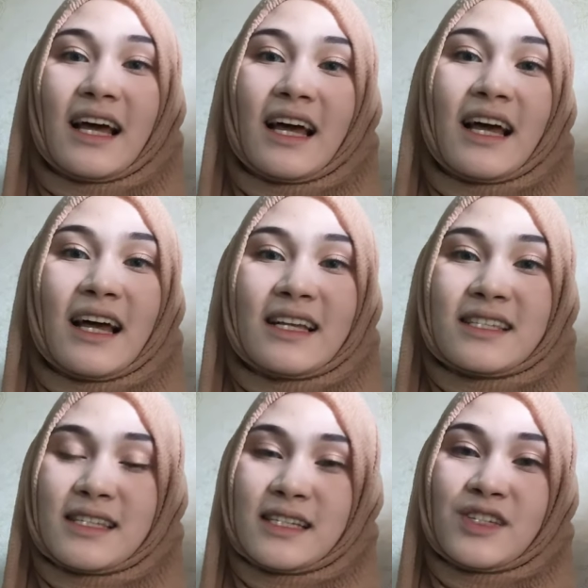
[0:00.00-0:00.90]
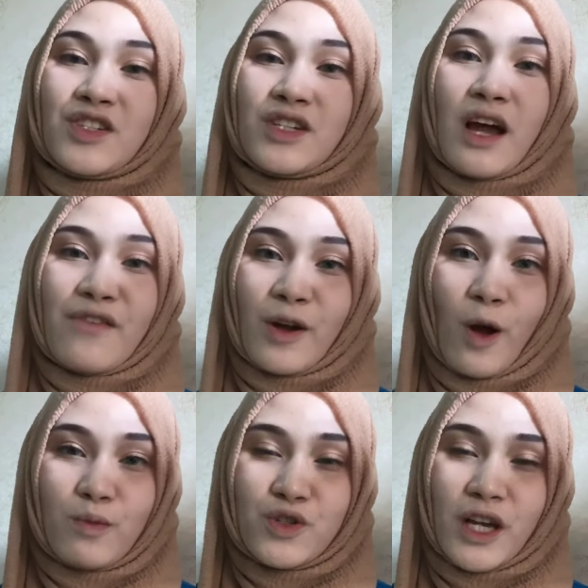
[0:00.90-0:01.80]
as the direct
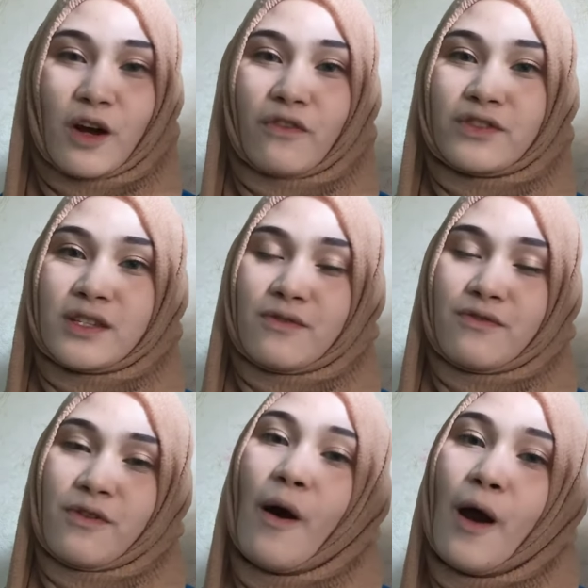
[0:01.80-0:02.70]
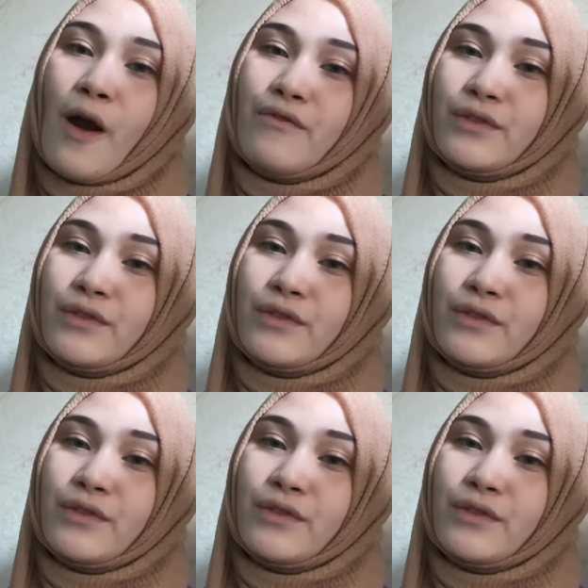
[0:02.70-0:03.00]
object of the verb?